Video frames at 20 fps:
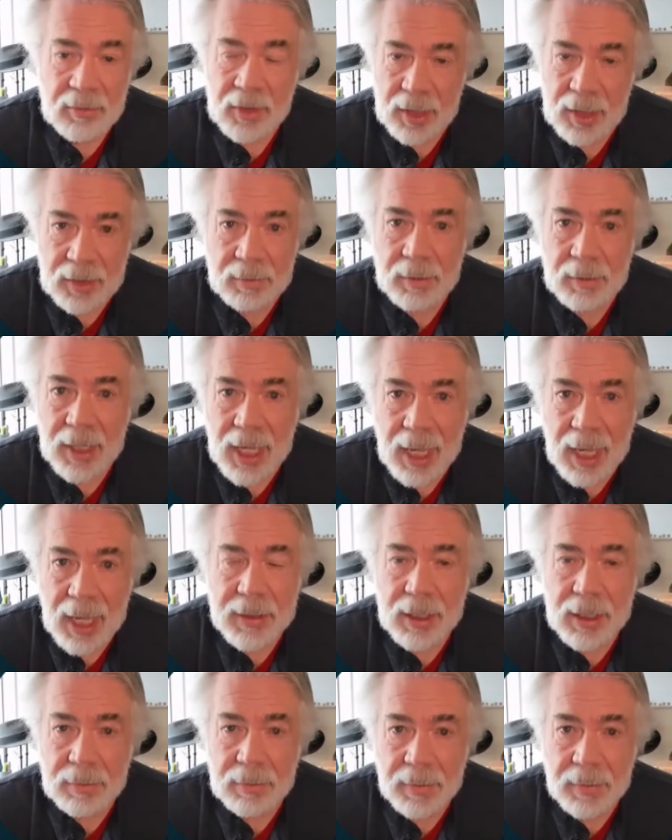just
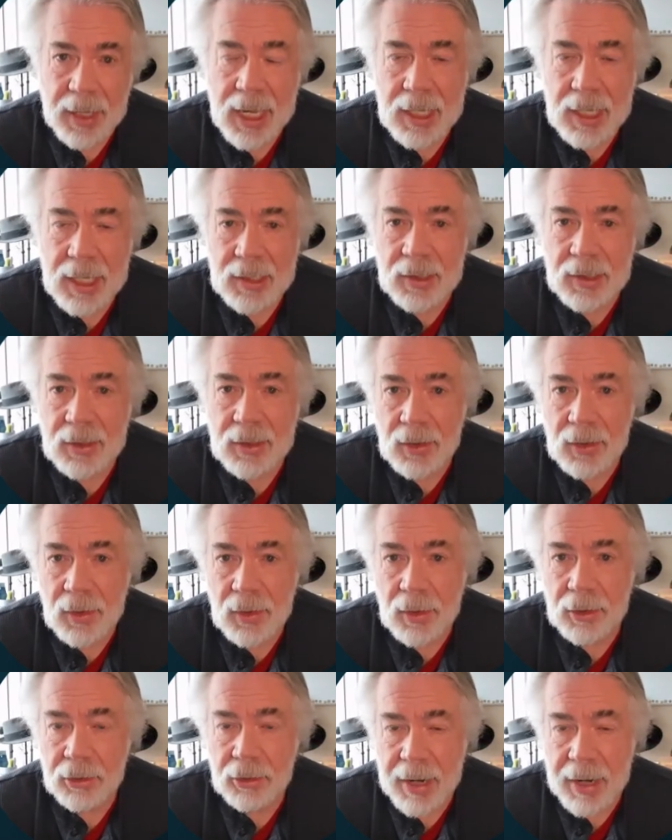copy and paste
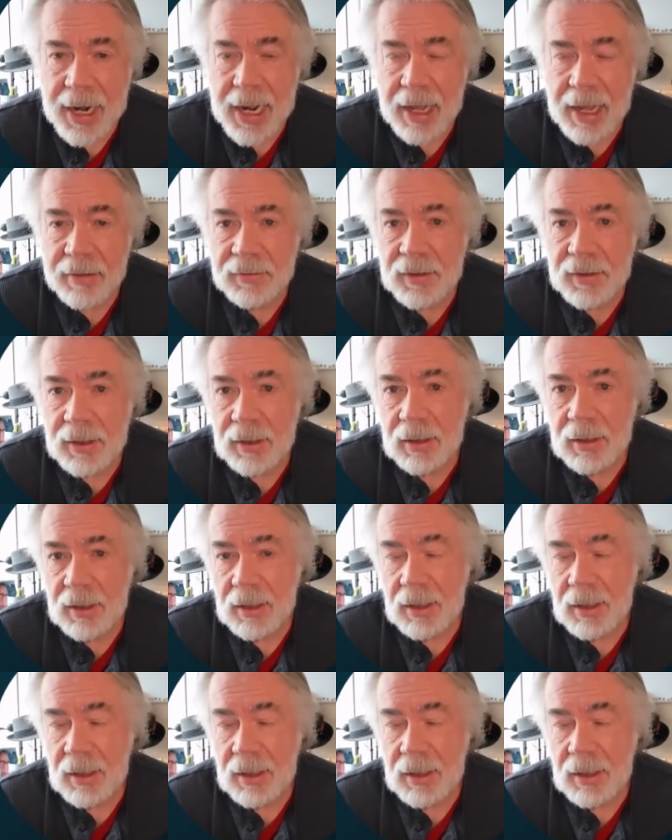your draft